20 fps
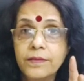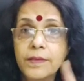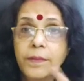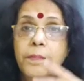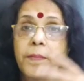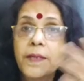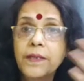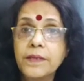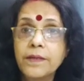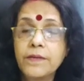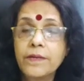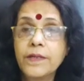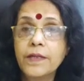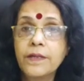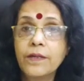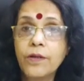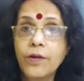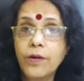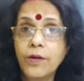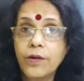
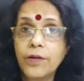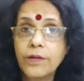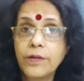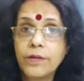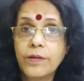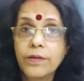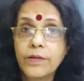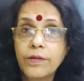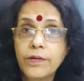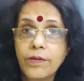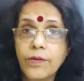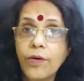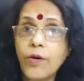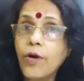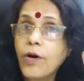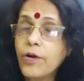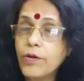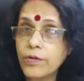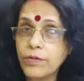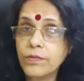mother-in-law
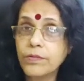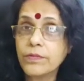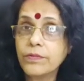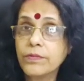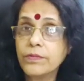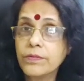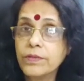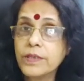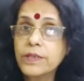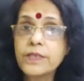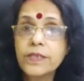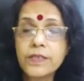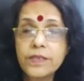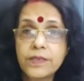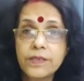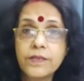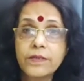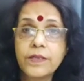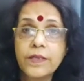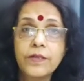or the
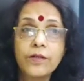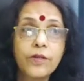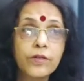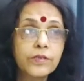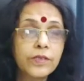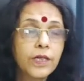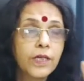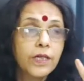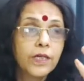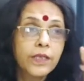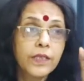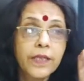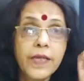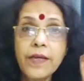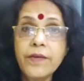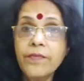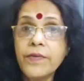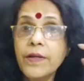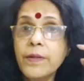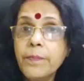sister-in-laws,
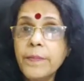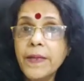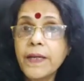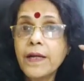they will be